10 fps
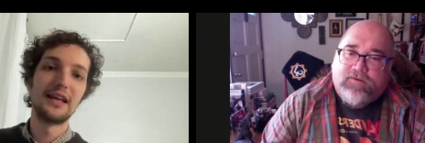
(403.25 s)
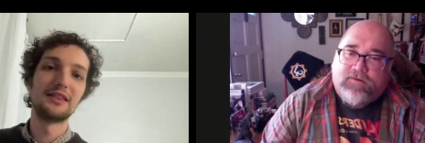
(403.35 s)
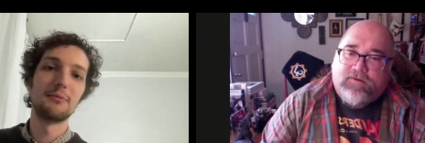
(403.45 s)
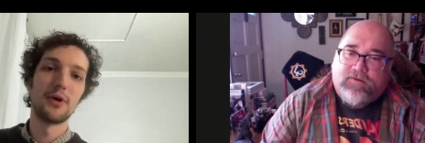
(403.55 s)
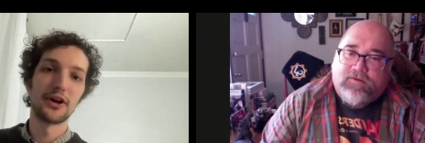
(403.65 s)
Speaker 1: hit
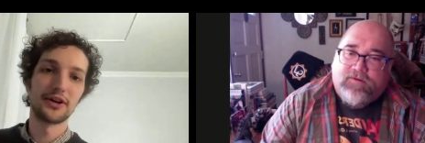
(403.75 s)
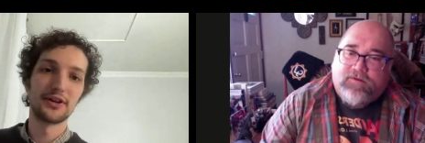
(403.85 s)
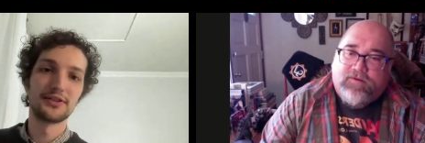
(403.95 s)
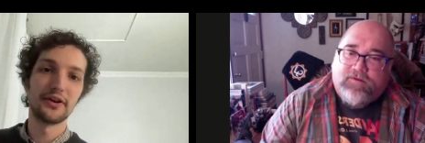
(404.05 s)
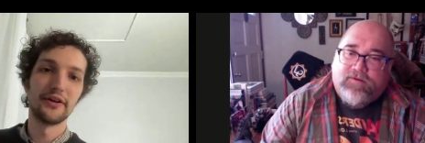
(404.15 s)
the
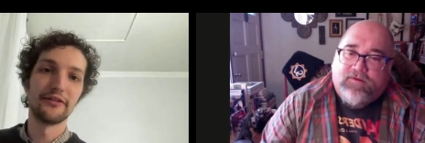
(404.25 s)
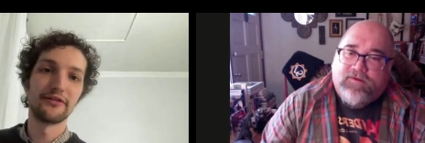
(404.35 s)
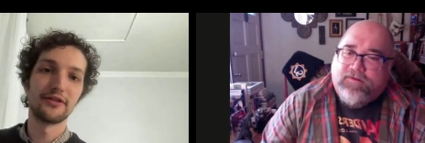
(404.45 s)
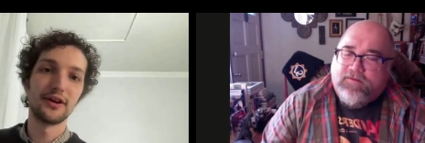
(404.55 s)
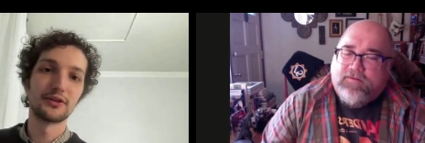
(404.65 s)
markers
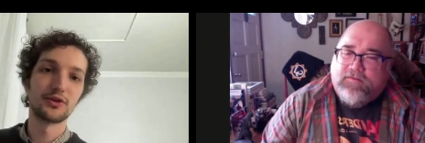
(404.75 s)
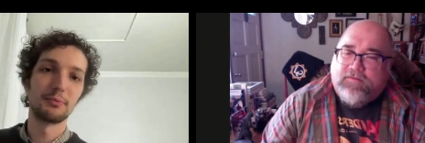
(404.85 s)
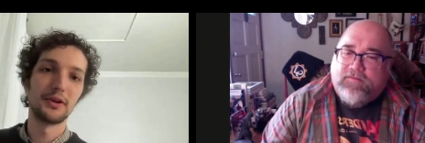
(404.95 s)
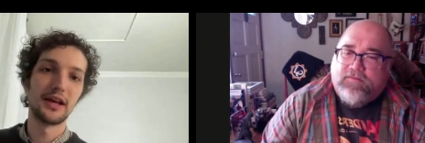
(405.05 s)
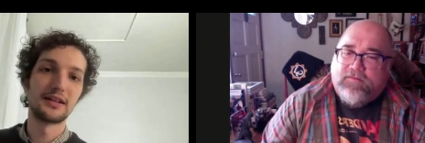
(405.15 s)
of uh,
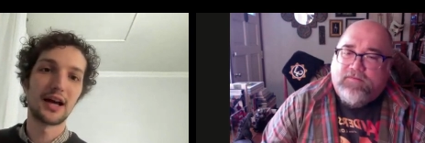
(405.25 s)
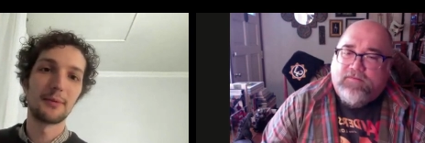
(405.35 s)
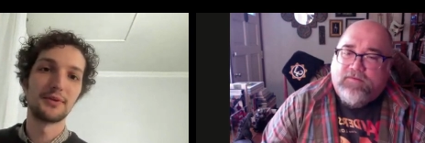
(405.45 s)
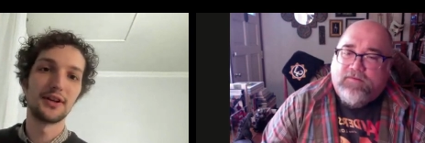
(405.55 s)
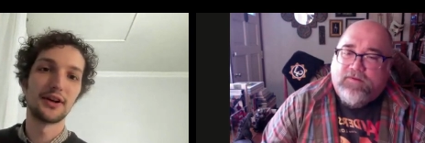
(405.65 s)
AAA
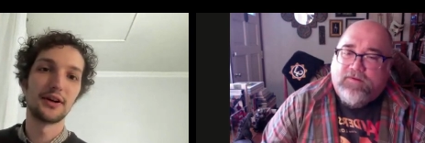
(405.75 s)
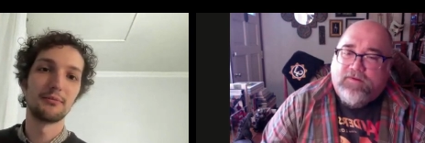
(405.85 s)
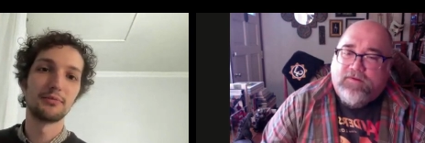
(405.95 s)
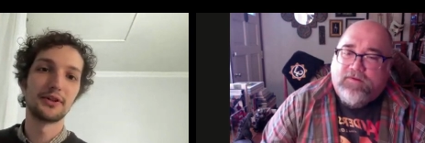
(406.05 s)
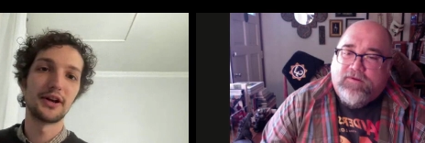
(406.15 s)
top
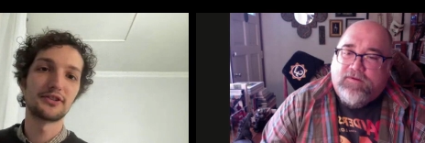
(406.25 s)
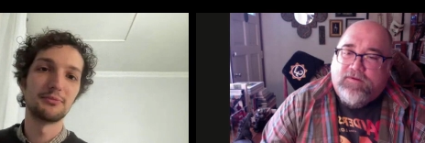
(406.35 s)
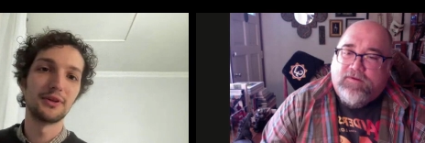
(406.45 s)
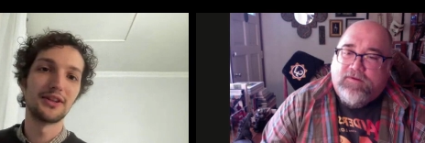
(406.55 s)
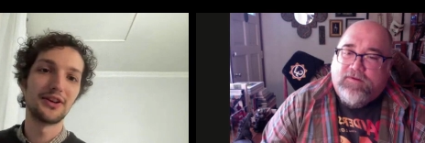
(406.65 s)
tier production,
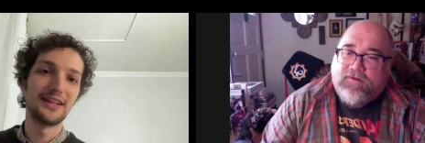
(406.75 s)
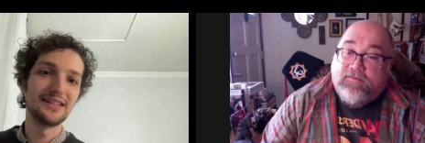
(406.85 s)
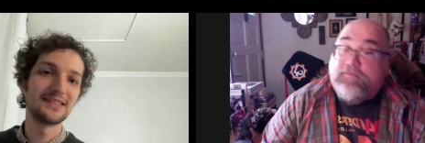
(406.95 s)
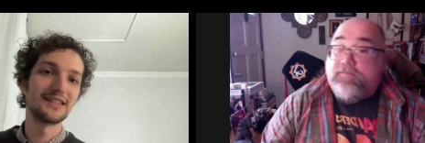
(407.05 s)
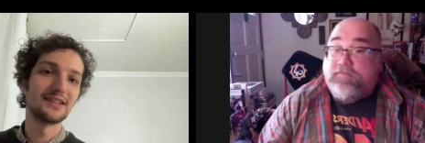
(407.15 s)
but there
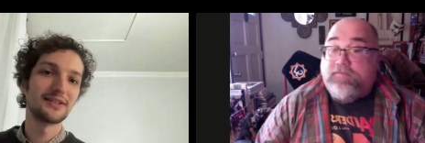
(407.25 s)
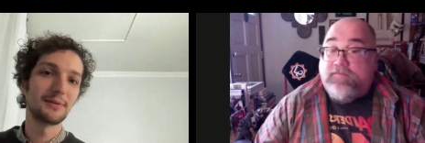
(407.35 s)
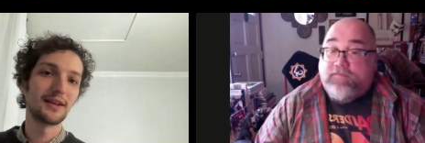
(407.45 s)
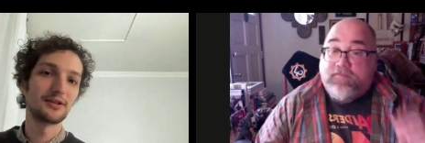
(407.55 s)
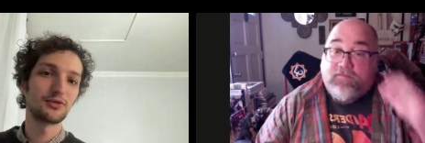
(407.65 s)
is
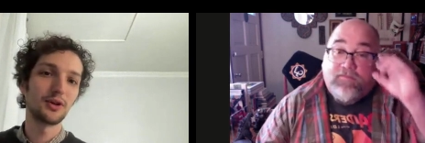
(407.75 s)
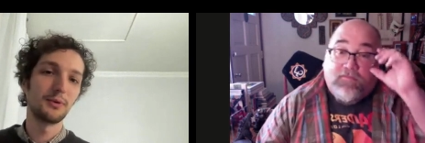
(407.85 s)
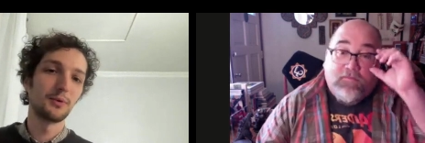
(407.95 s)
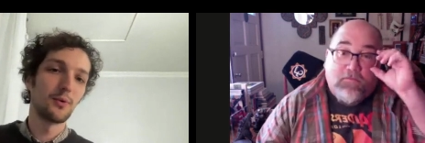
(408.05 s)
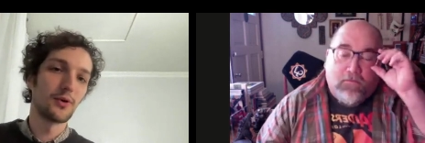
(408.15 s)
something
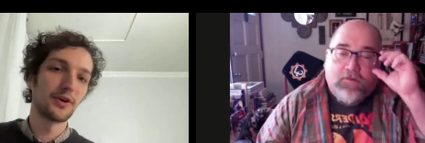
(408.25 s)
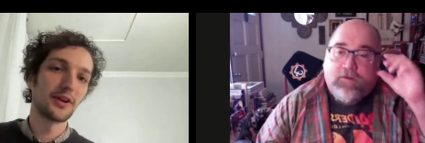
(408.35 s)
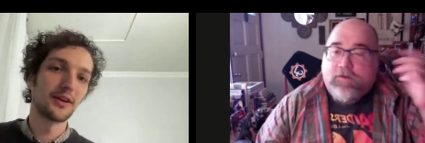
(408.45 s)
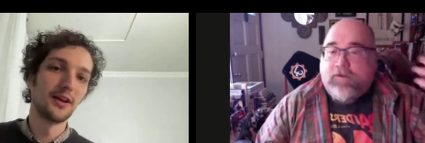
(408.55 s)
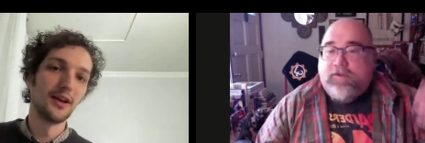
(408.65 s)
extremely
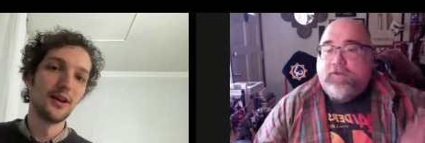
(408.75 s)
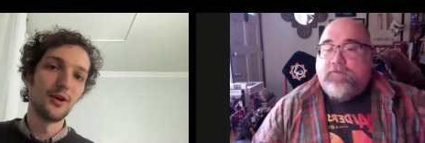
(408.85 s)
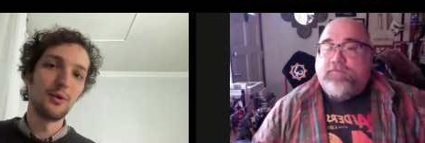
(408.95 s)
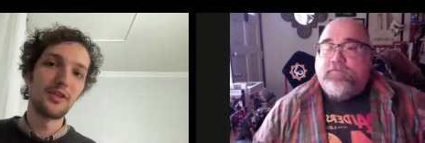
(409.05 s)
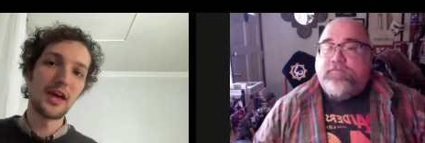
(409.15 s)
rewarding
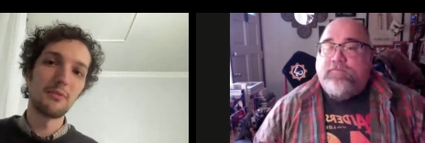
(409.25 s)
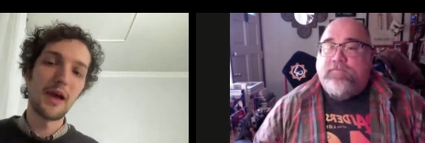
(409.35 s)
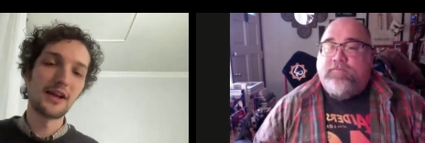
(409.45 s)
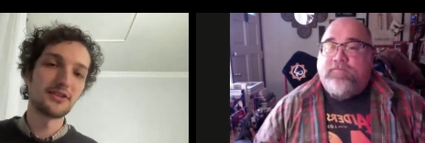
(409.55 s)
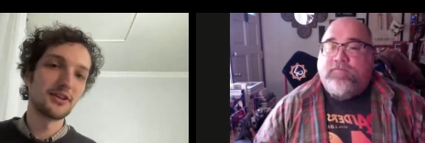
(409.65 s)
with that
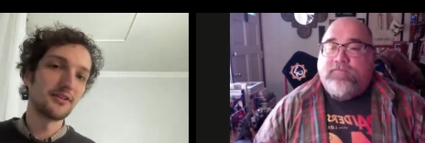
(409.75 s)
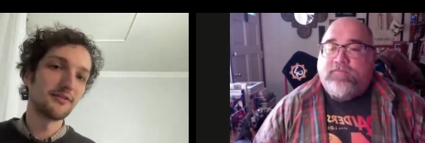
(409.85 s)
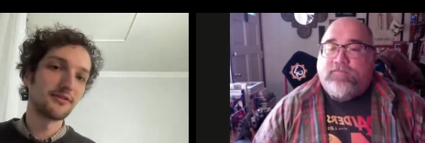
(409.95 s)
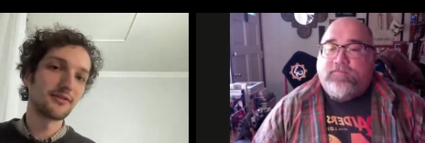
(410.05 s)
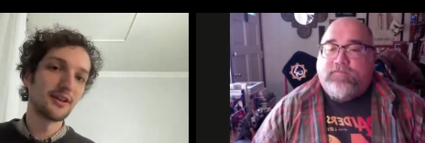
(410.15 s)

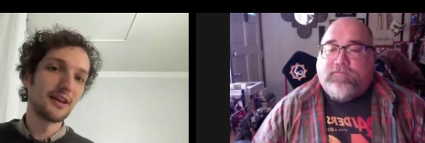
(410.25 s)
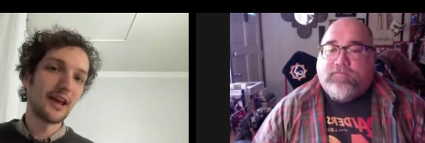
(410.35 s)
imaginative